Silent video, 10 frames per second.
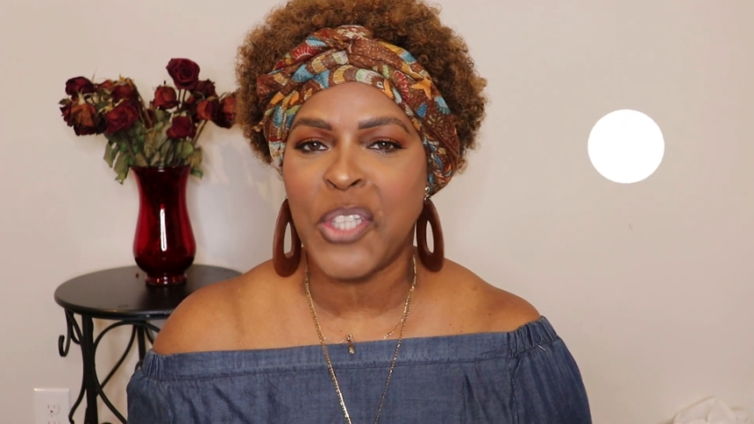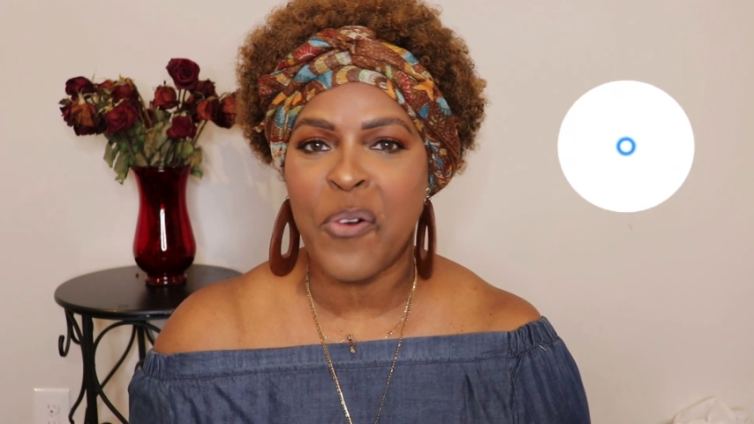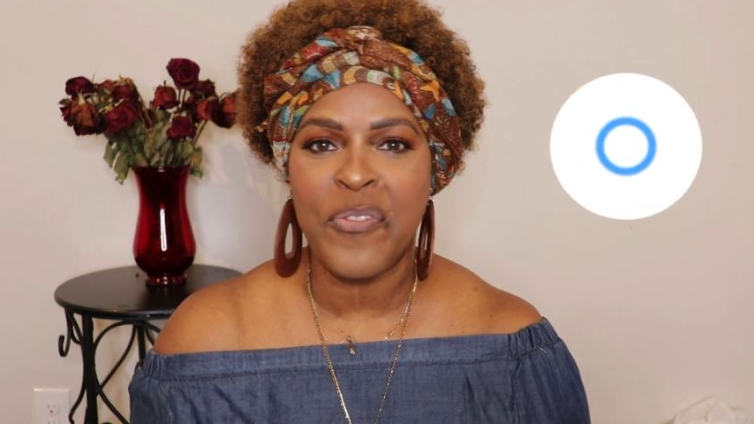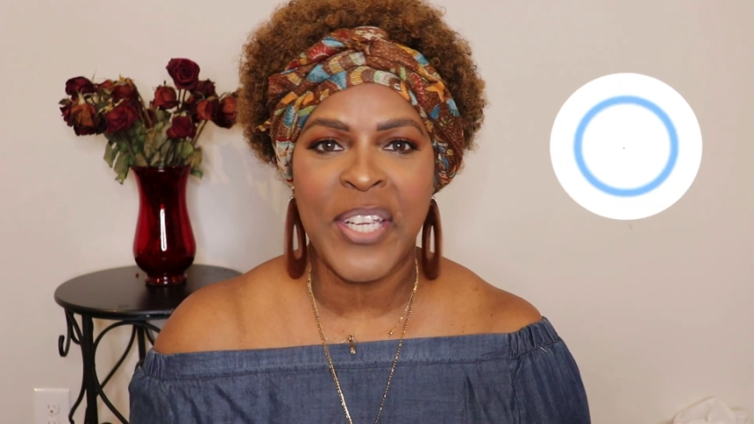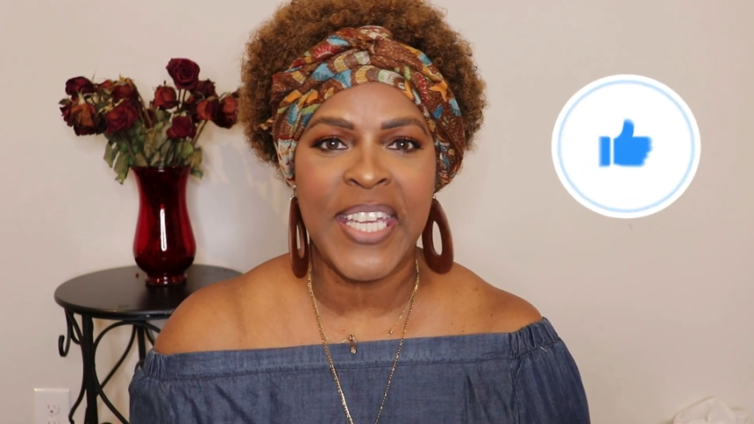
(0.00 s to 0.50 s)

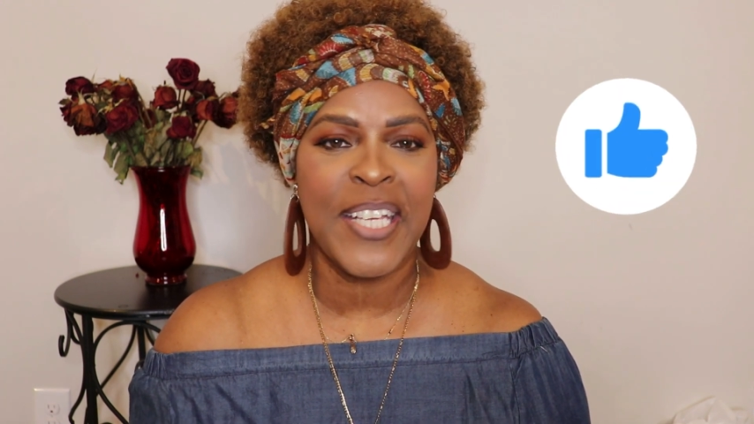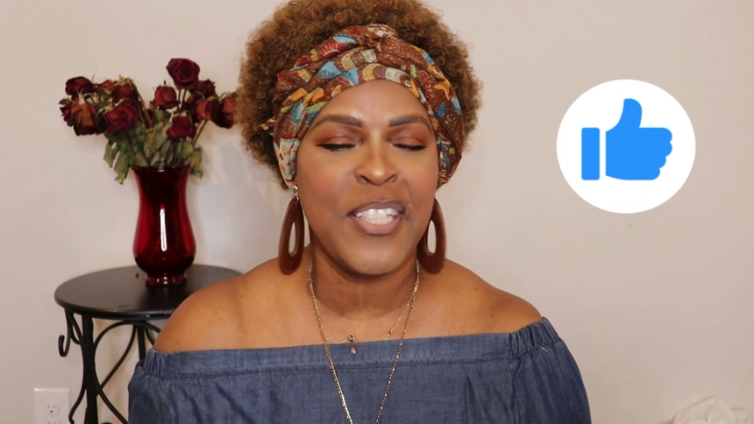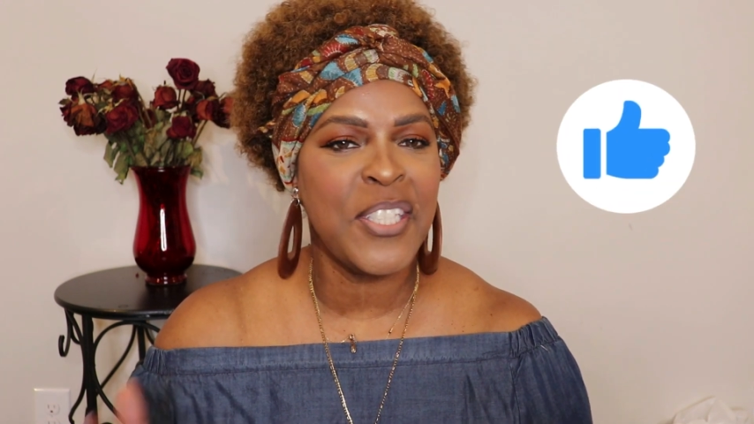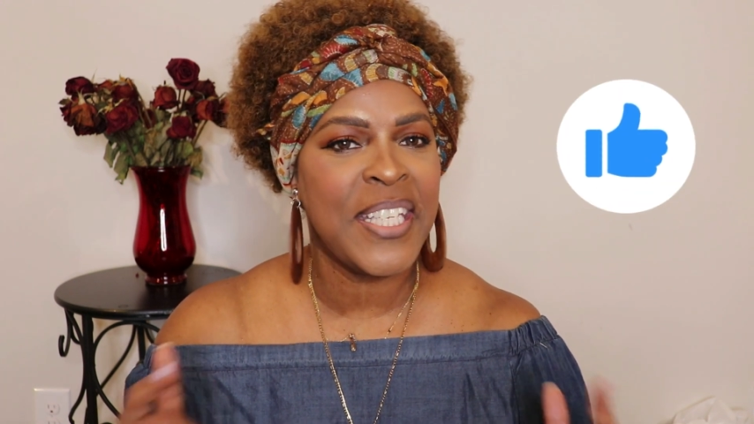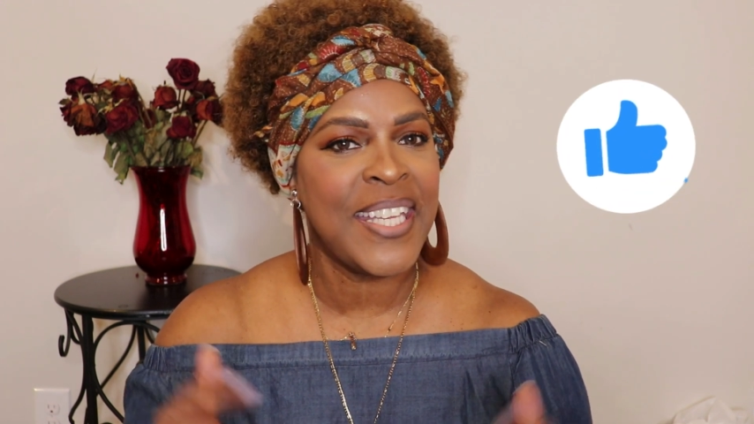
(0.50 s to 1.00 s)
Don't
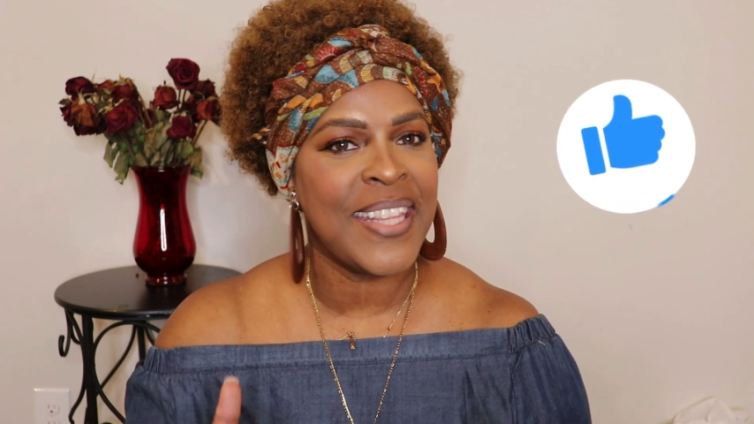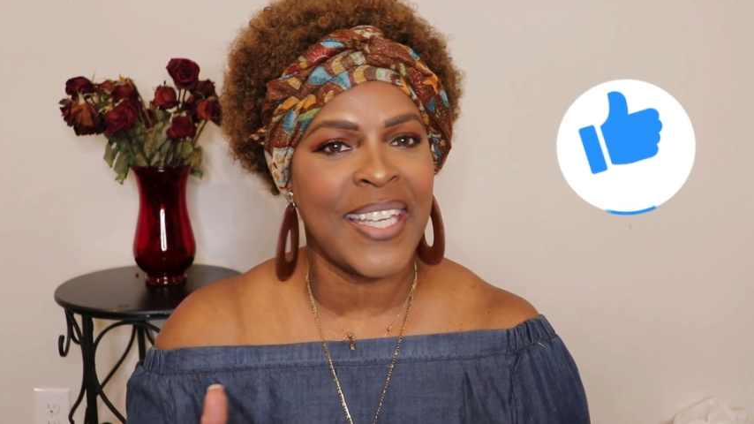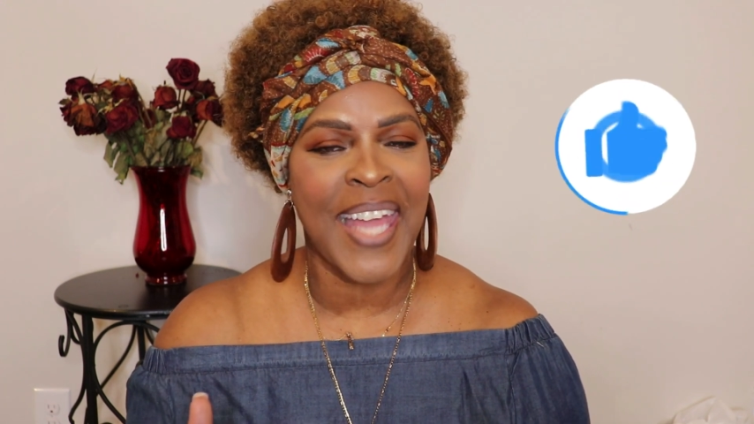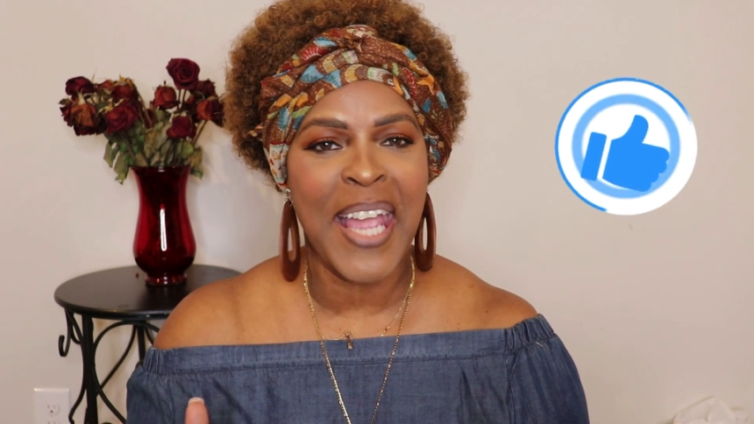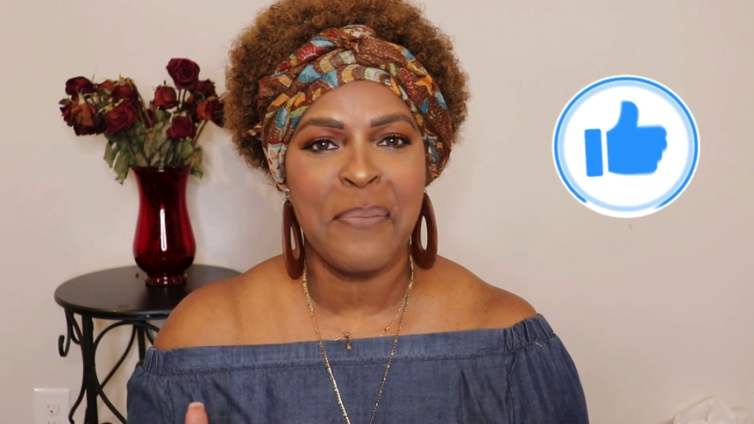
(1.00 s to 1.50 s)
forget to hit
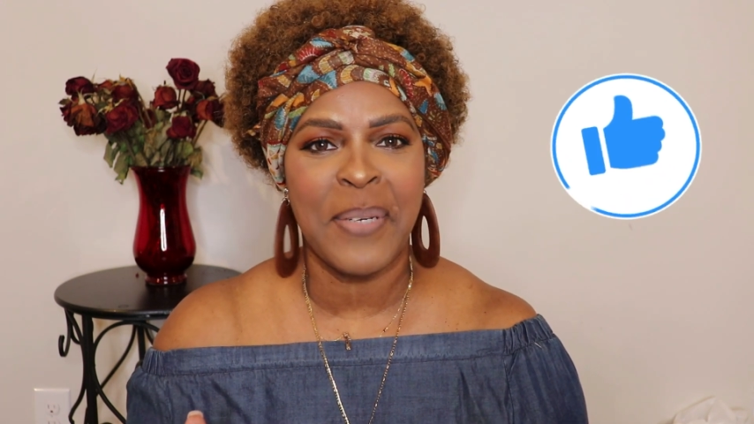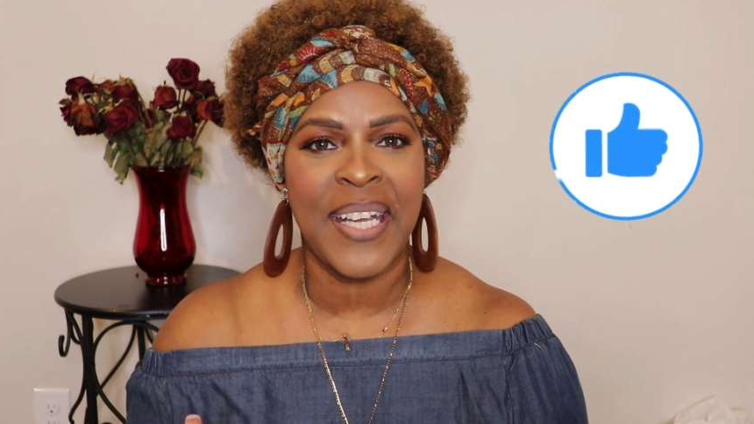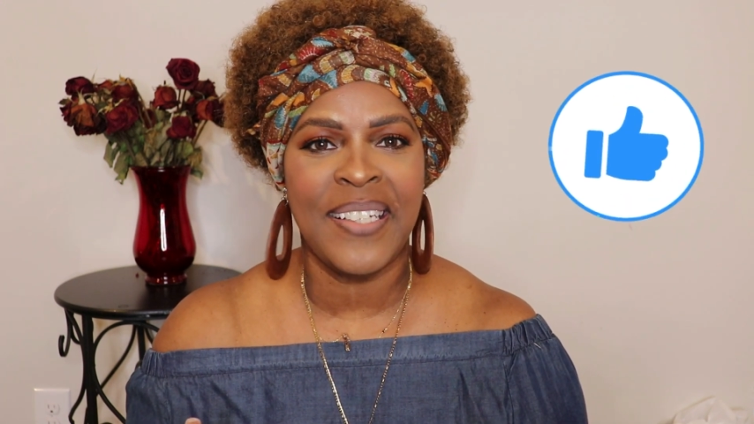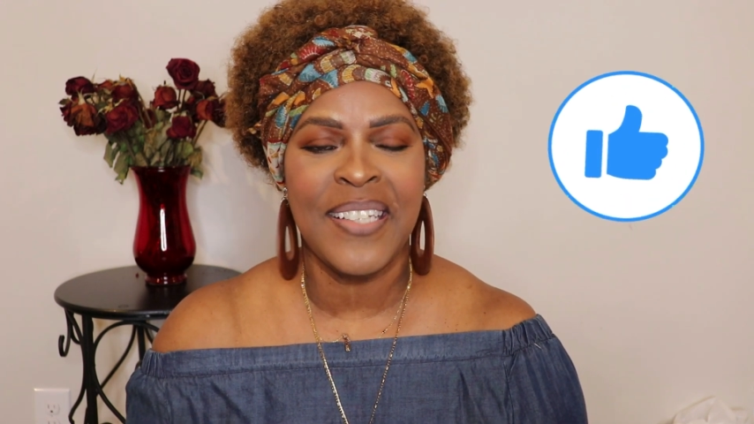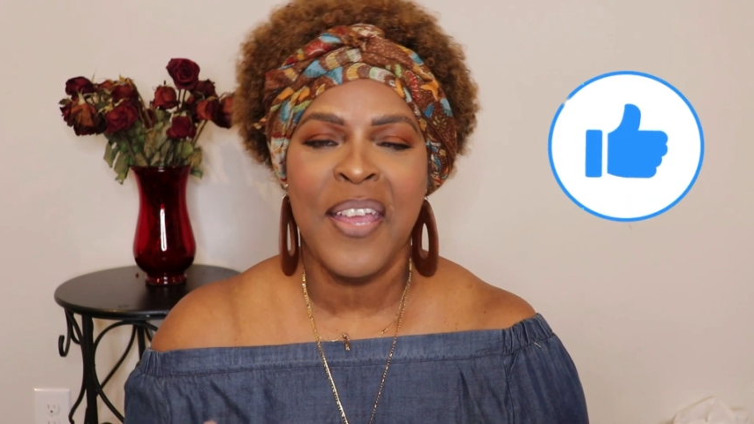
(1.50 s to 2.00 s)
that like
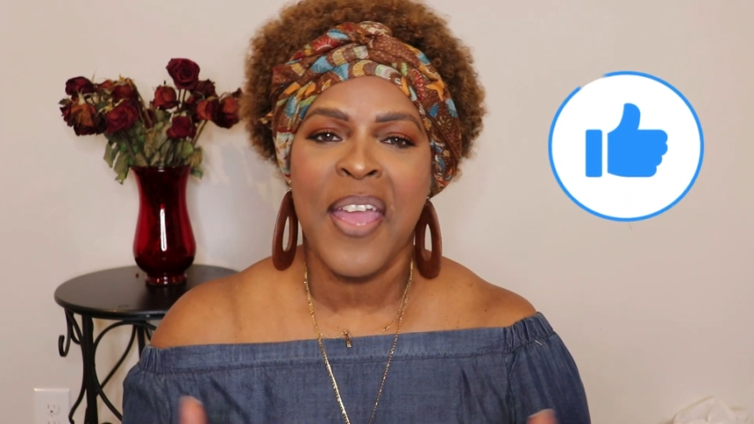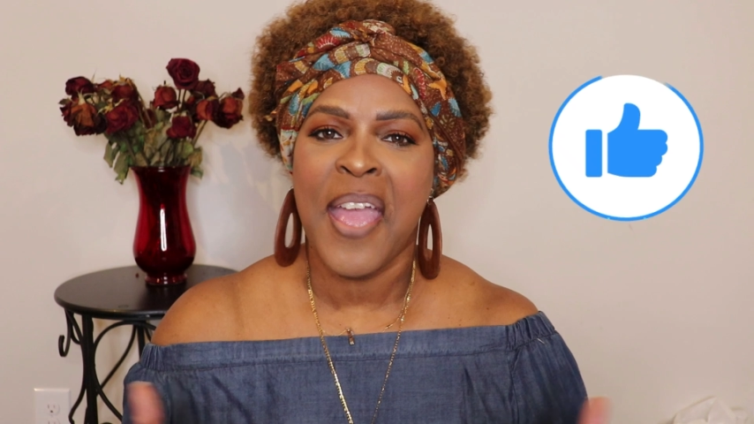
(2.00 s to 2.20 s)
button,